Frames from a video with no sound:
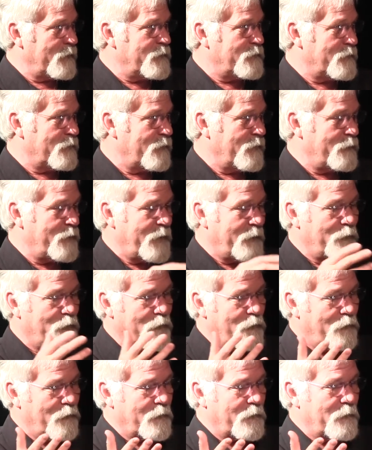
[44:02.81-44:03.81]
these 30
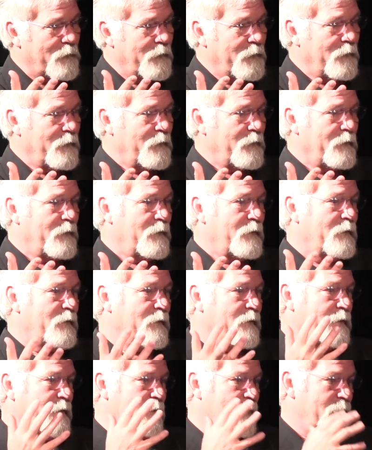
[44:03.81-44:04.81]
people, or
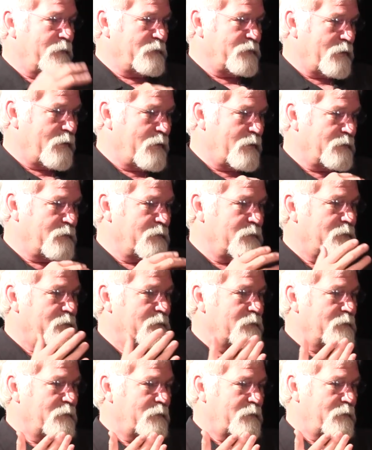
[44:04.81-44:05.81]
you know
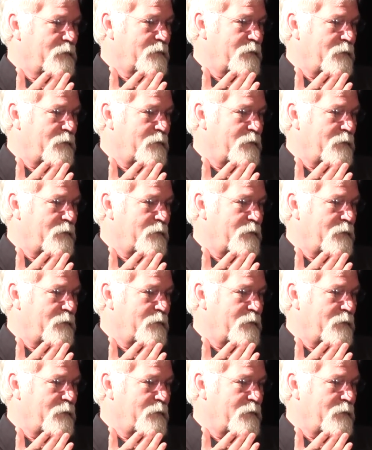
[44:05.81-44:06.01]
John's